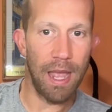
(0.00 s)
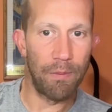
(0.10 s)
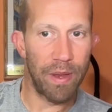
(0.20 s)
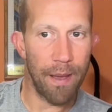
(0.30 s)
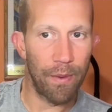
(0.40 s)
and
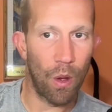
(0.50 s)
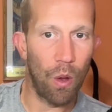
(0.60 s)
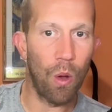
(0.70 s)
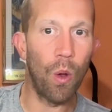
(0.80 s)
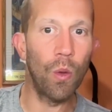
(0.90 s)
be able to
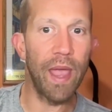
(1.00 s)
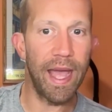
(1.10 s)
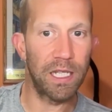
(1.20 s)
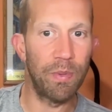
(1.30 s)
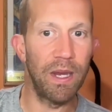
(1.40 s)
hold
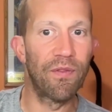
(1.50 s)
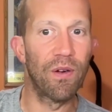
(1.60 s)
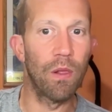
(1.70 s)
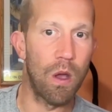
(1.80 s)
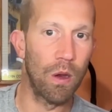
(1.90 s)
that speed for
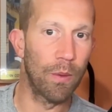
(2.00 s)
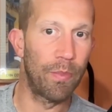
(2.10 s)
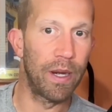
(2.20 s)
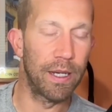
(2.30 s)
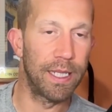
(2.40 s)
longer
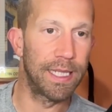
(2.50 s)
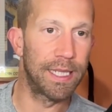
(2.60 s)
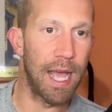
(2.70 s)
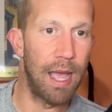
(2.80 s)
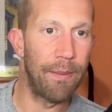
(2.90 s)
periods of
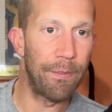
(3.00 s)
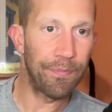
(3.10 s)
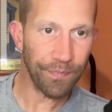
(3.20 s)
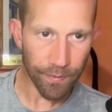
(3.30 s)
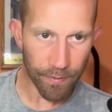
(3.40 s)
time.
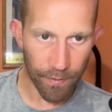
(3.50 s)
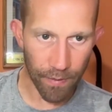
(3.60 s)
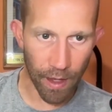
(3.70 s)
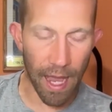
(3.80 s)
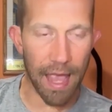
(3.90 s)

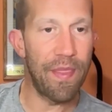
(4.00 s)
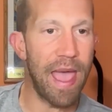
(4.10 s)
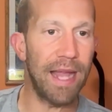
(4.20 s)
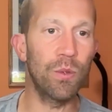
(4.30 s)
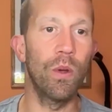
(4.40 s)
And
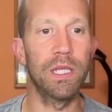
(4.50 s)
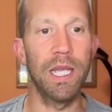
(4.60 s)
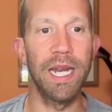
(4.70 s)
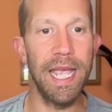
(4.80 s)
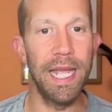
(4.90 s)
that's what's
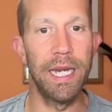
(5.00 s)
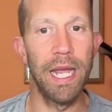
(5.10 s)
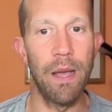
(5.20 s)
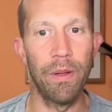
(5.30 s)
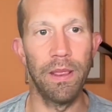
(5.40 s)
going to end
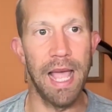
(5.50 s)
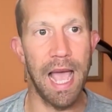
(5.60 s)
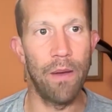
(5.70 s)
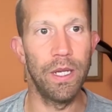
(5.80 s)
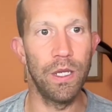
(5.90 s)
up
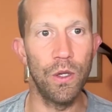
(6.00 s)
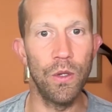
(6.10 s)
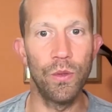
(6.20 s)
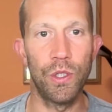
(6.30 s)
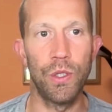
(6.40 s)
allowing
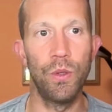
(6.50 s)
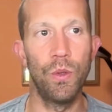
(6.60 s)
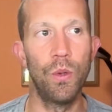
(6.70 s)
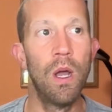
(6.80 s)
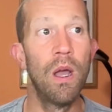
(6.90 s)
you
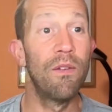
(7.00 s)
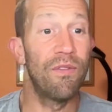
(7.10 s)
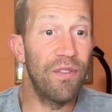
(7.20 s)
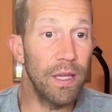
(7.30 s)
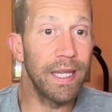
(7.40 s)
to fully